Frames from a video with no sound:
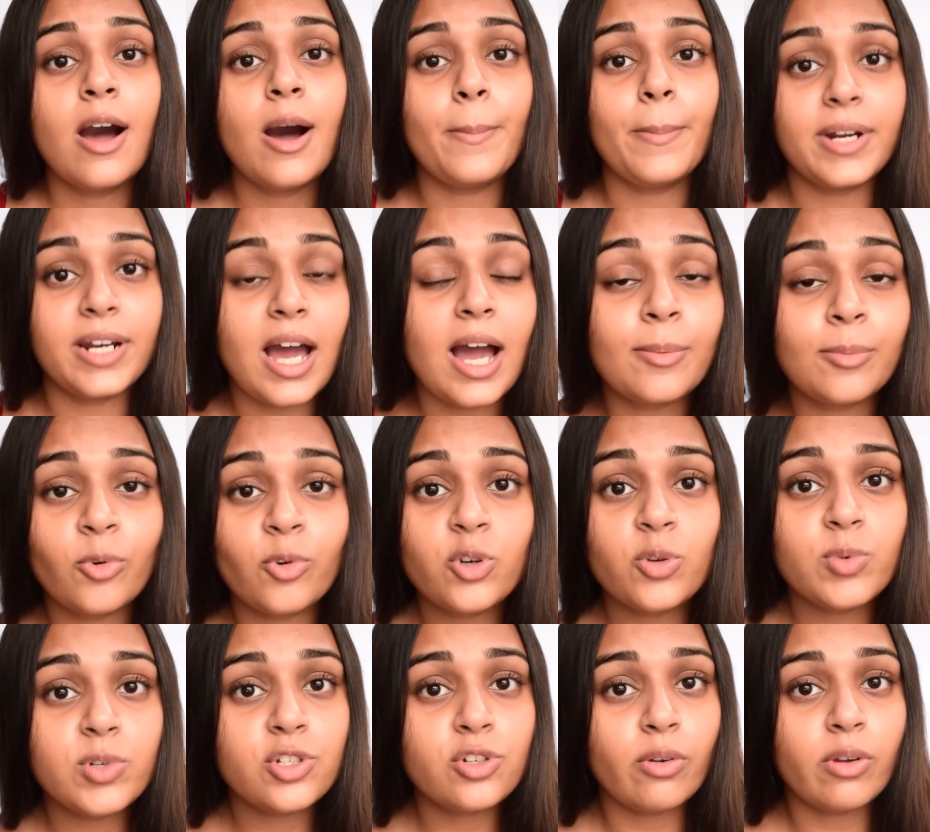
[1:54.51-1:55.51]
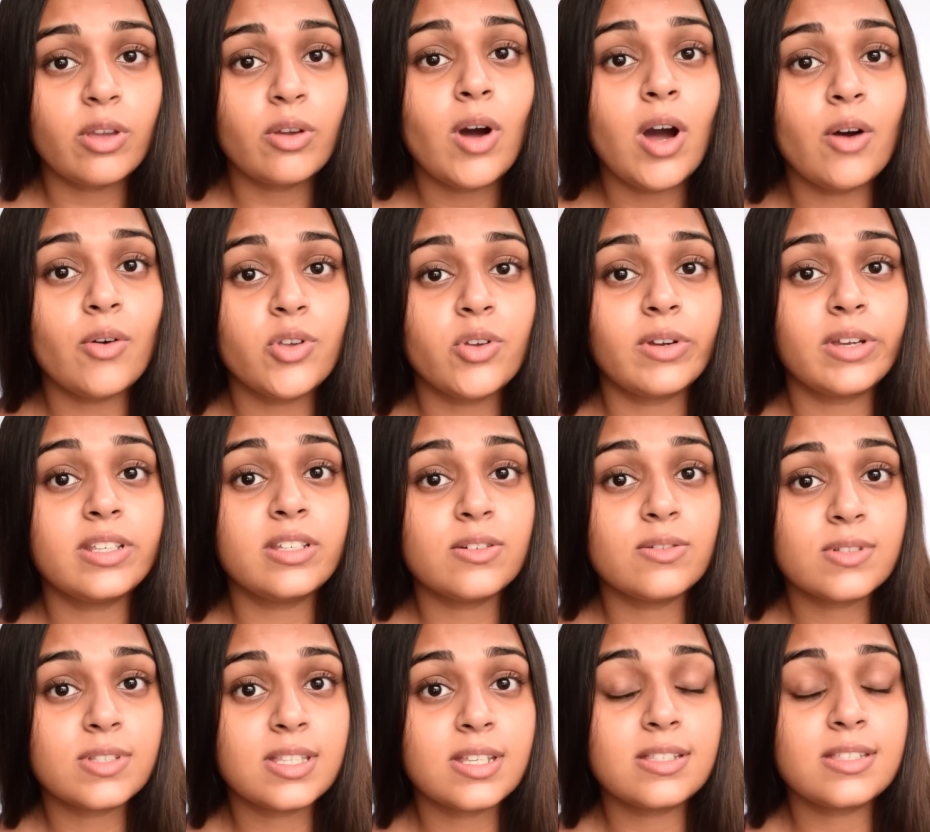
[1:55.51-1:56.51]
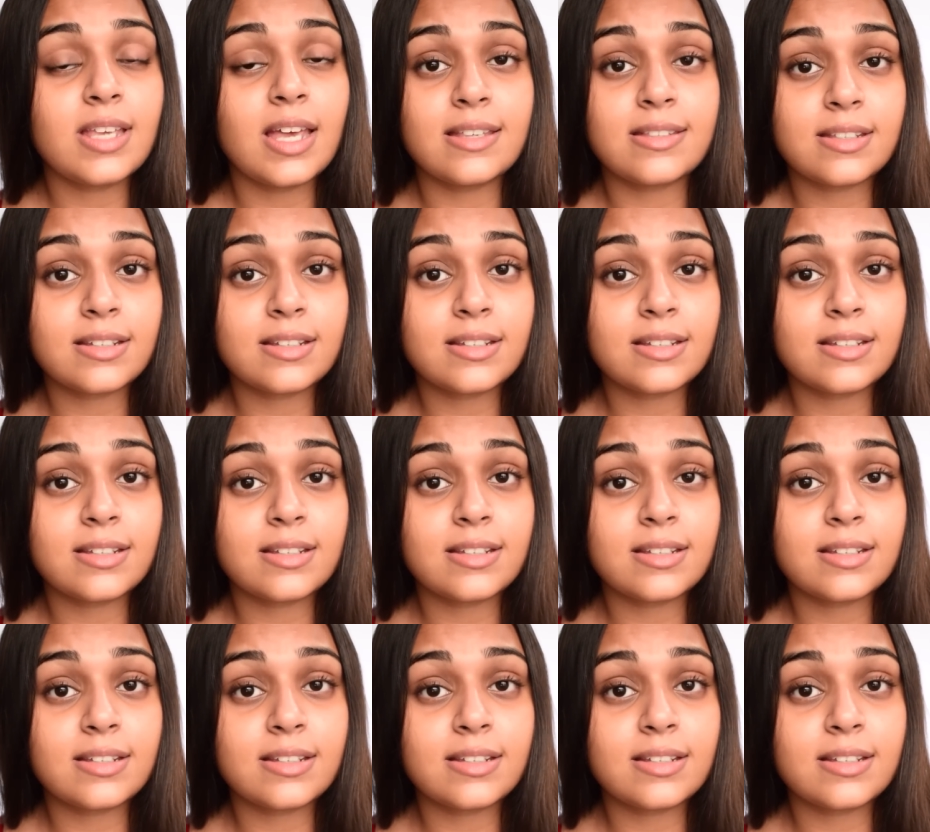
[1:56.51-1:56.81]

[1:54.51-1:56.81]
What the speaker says: but I'm going to be showing you how you can use this as a